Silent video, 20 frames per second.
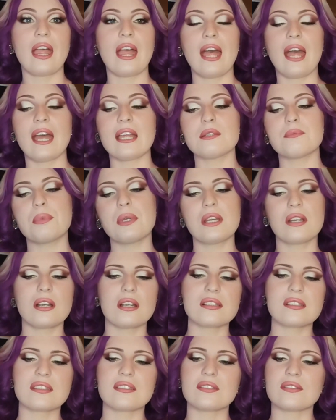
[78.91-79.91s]
And
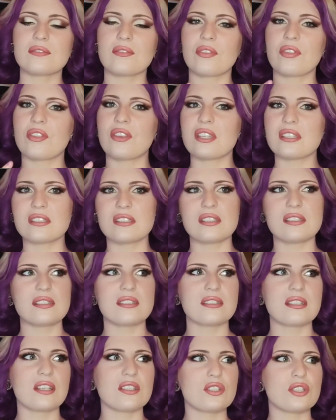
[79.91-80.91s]
because this is
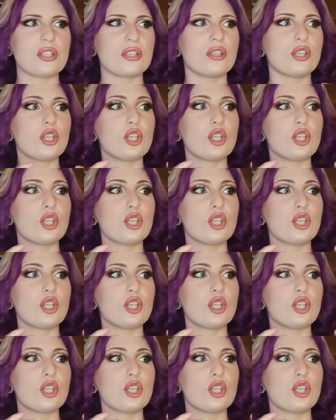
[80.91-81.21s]
such a